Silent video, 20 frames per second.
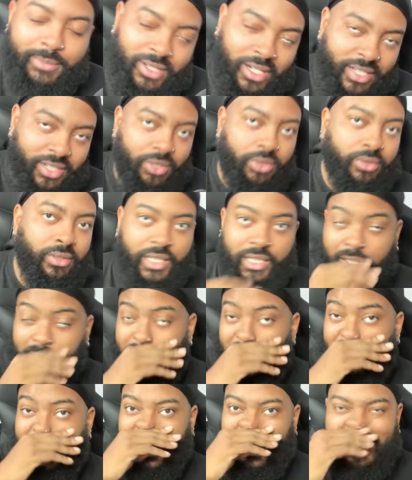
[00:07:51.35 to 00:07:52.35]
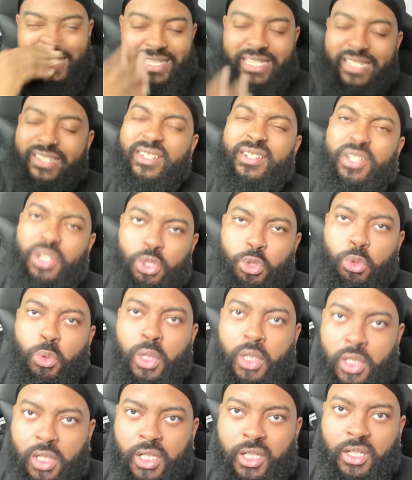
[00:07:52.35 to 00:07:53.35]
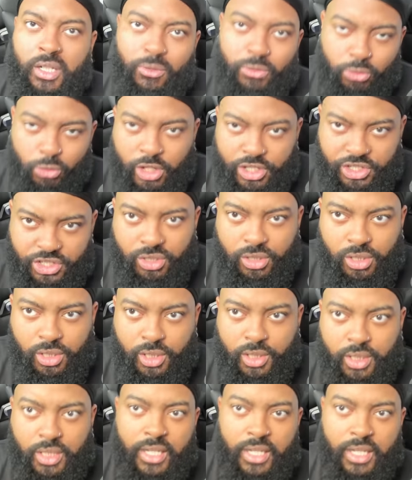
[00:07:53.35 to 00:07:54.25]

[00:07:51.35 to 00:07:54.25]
so I do think it needs a newer look, a fresher look,